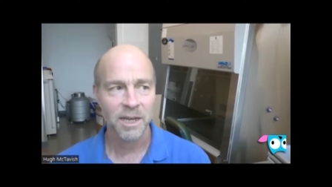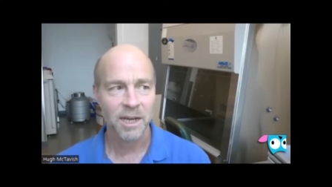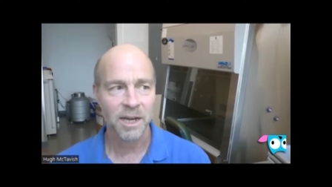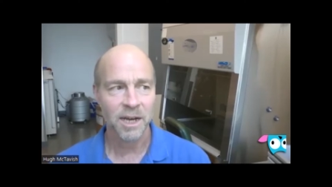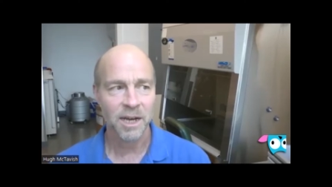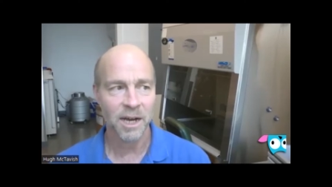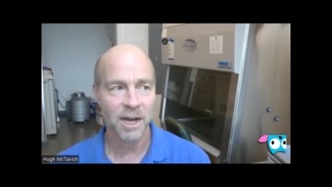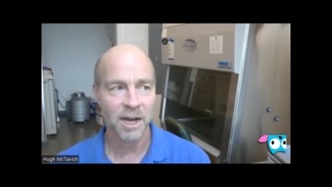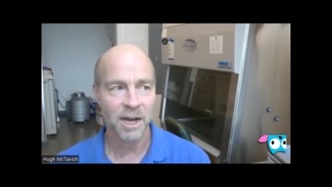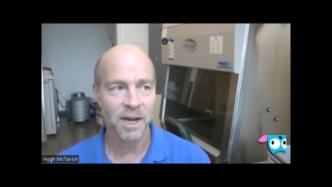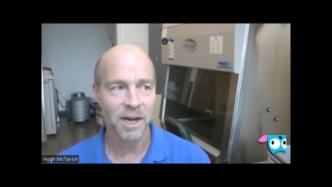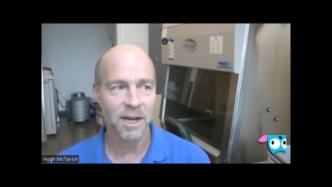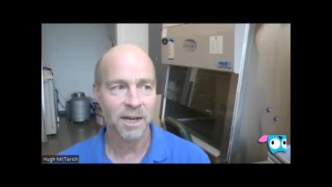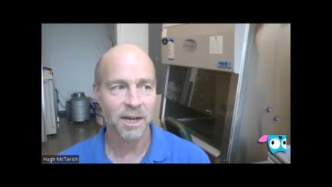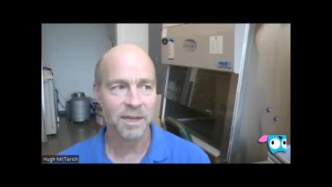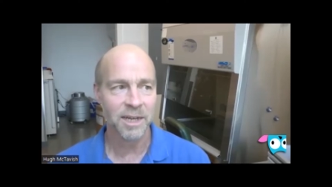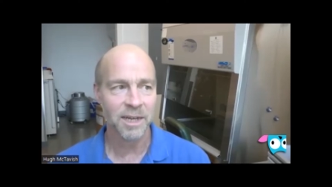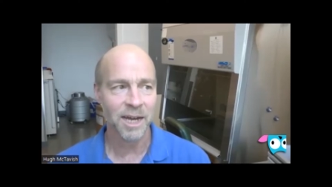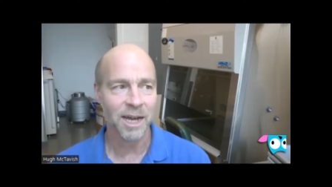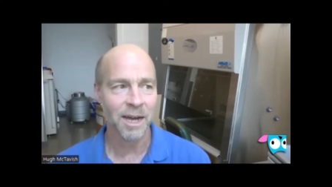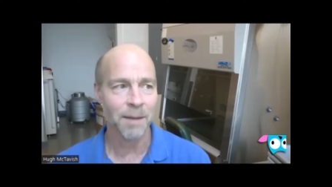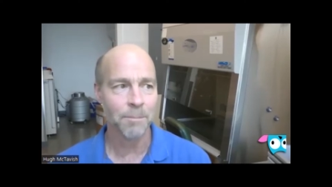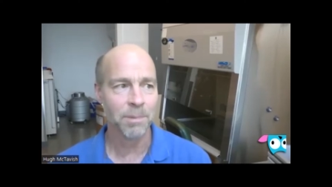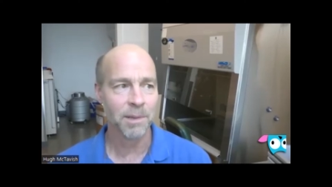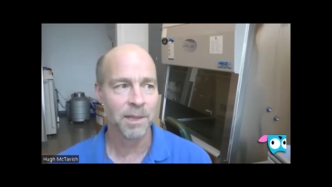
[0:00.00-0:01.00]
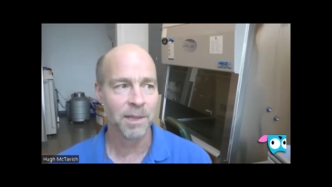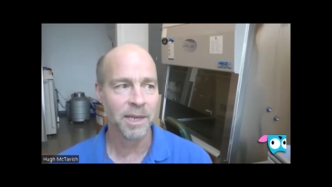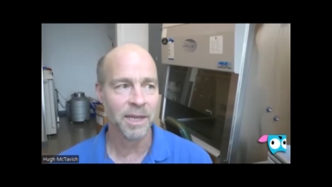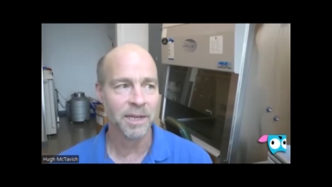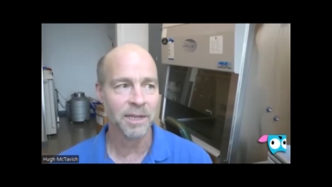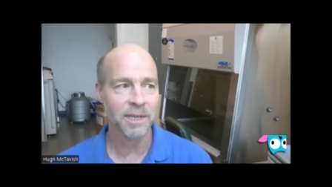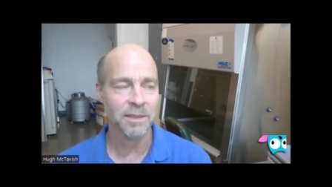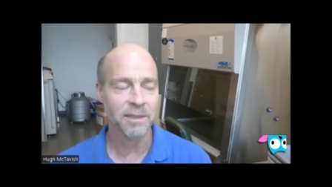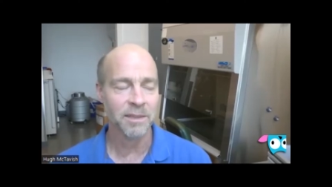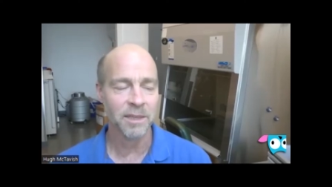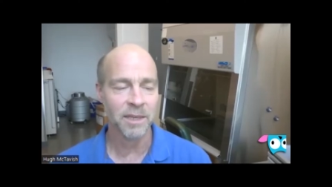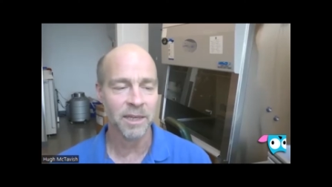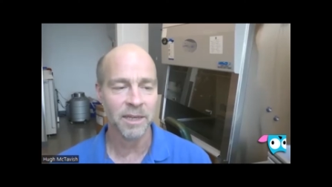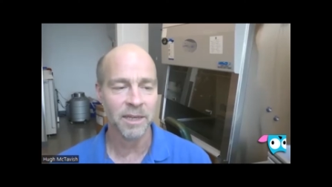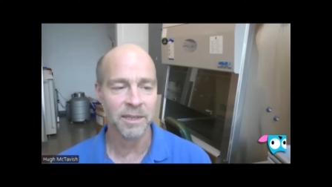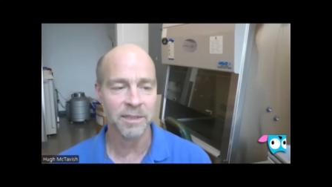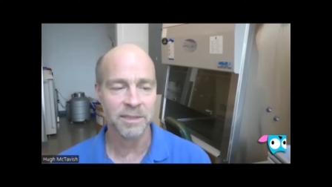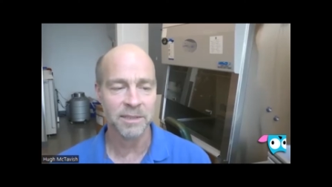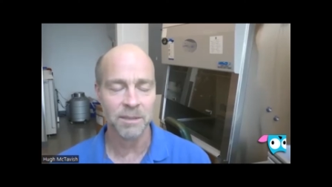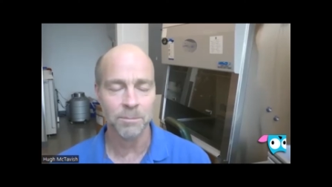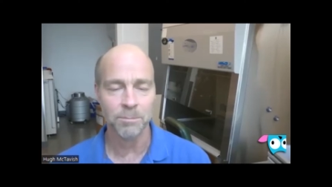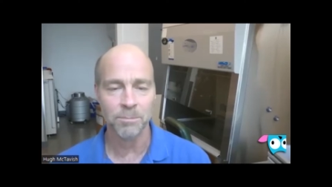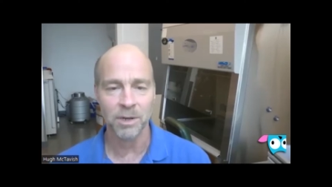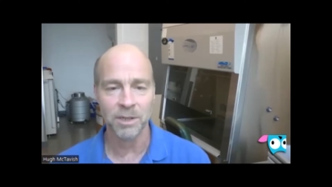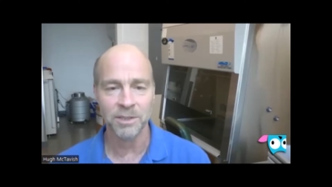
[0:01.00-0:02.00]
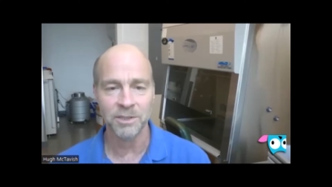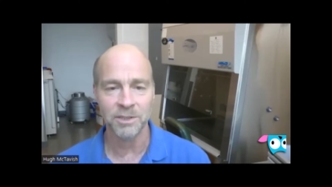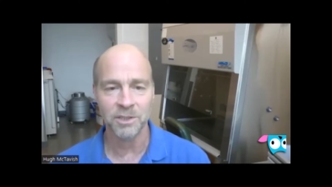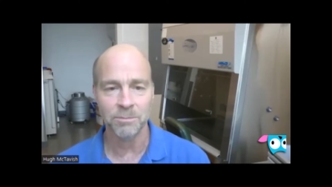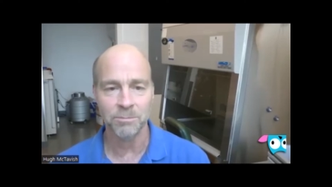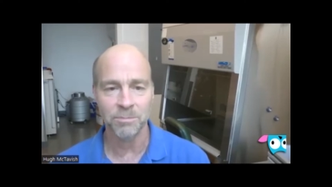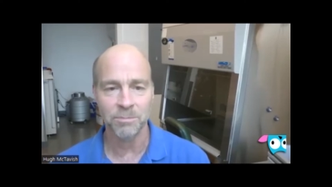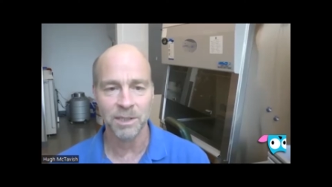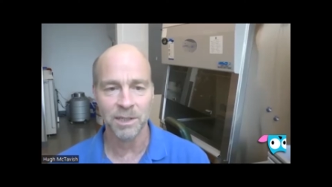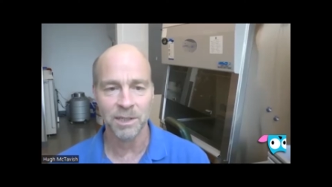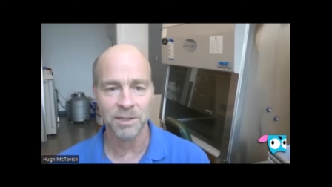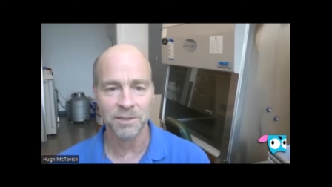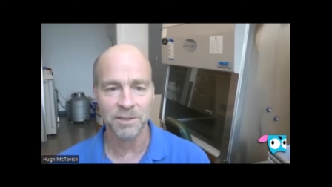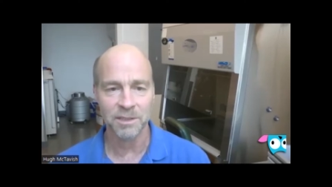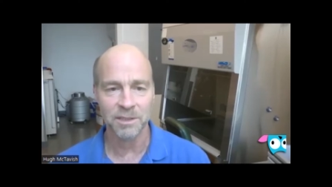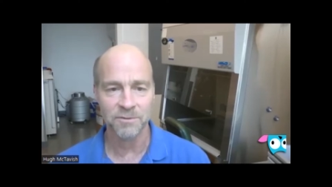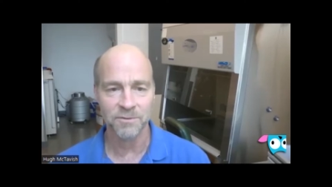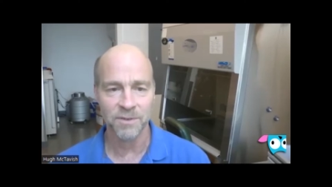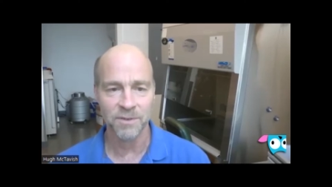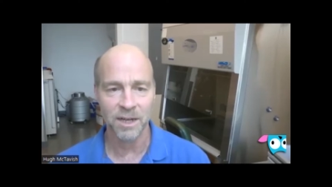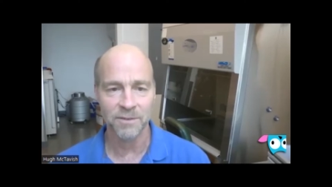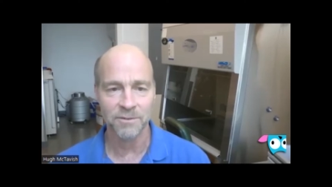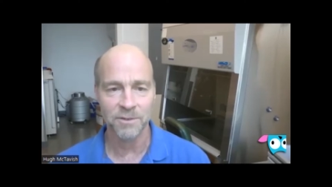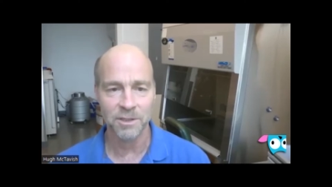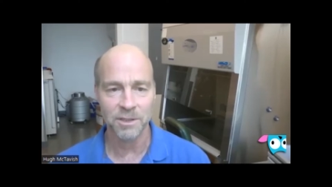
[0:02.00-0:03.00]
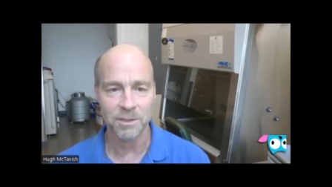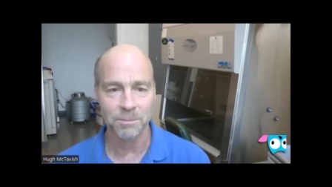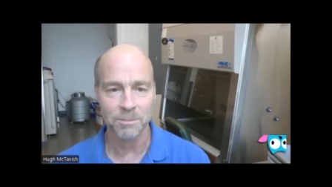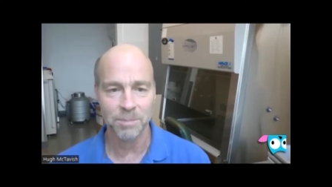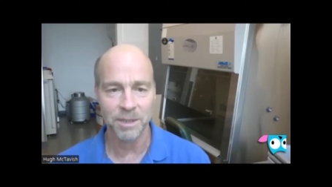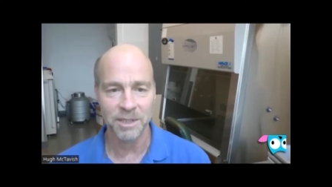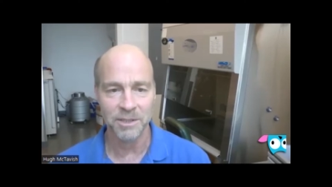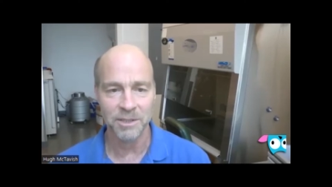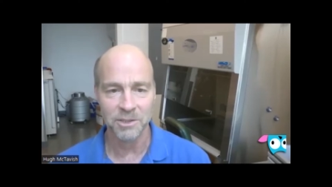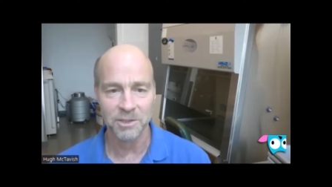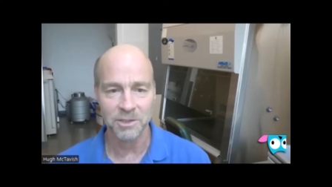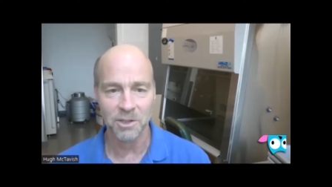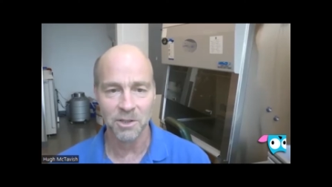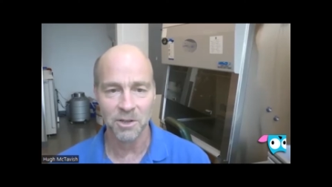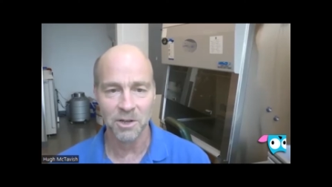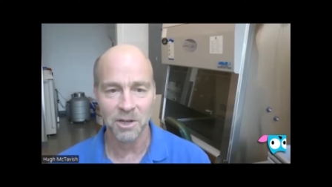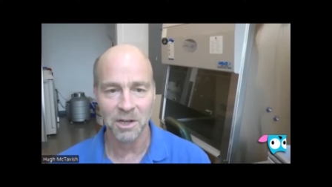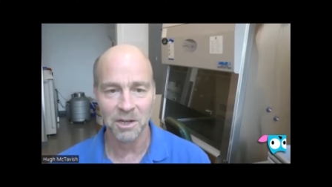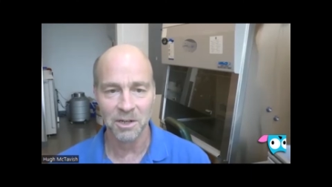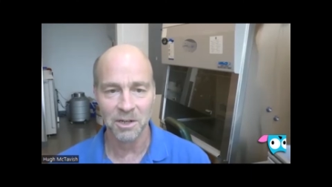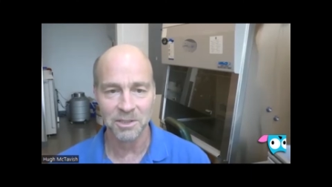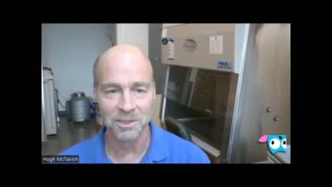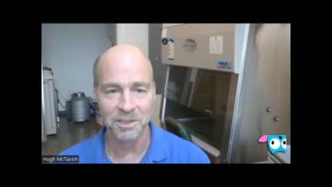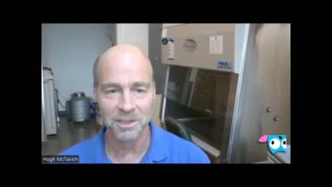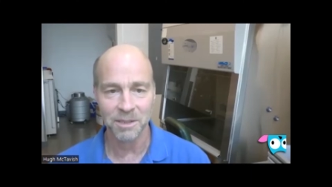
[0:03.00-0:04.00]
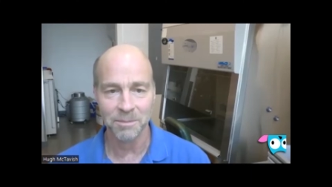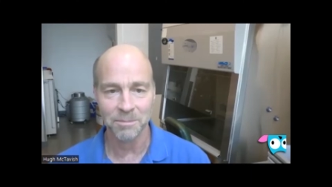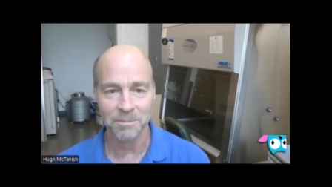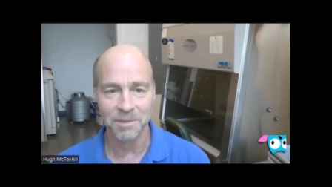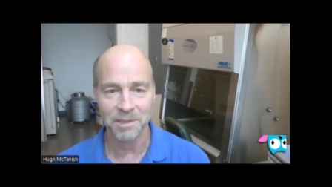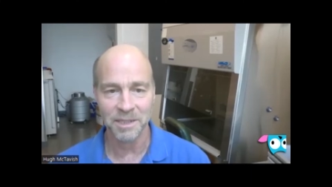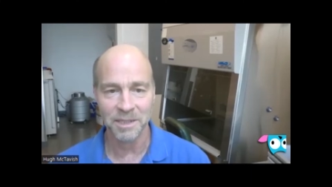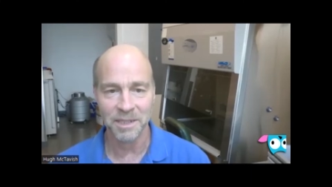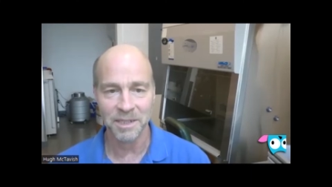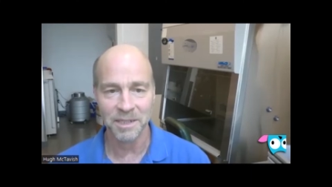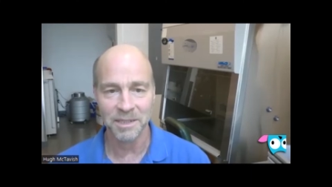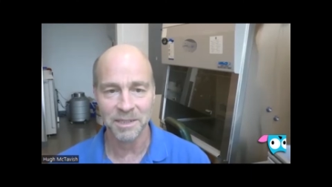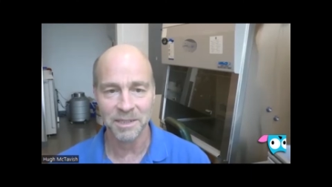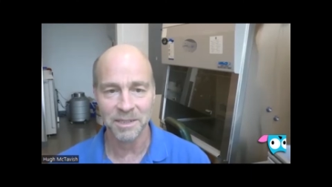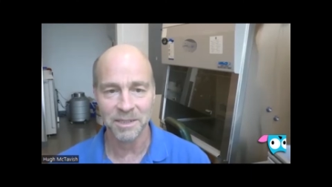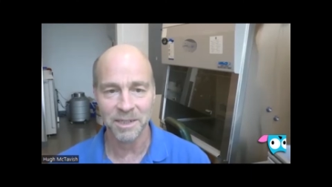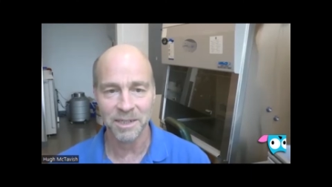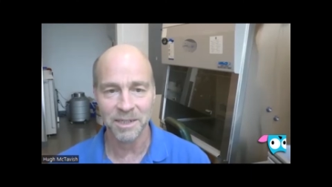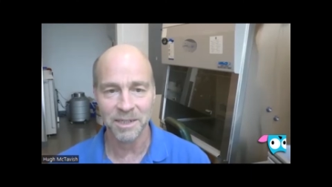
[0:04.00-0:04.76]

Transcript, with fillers: Uh, complicated things, a budget bill that's 500 pages long or something. Uh,